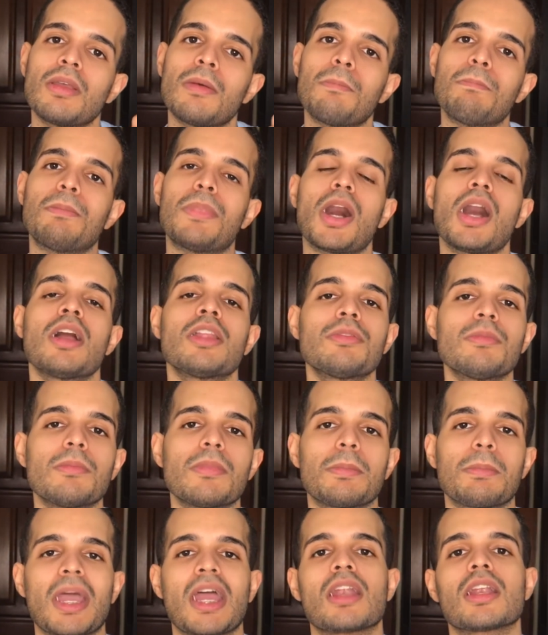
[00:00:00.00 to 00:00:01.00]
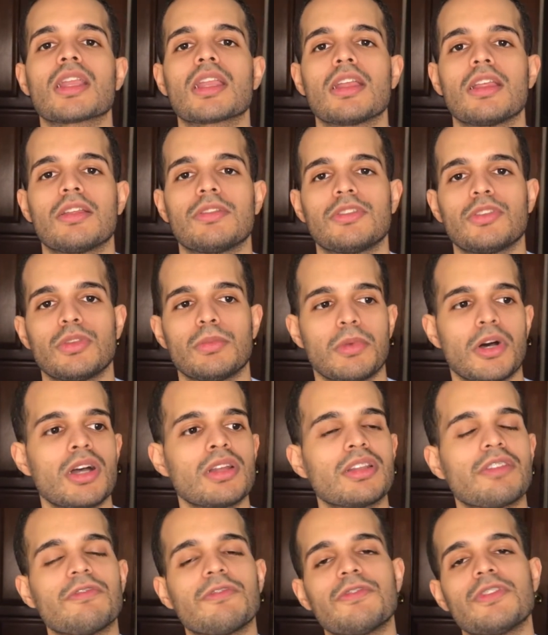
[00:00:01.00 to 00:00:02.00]
bond
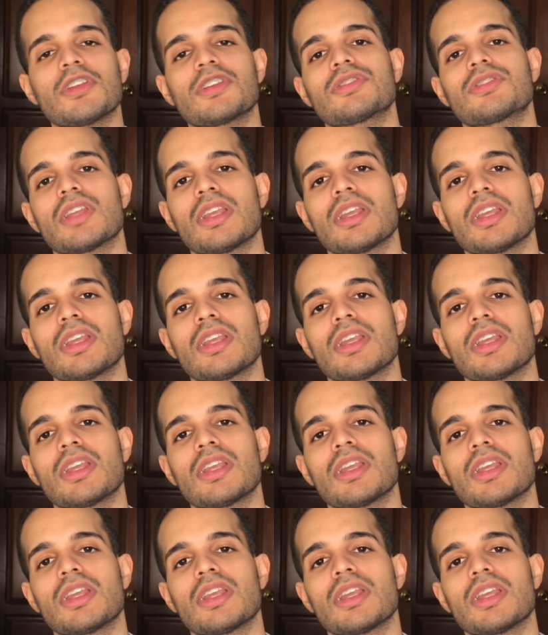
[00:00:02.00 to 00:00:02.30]
and fixed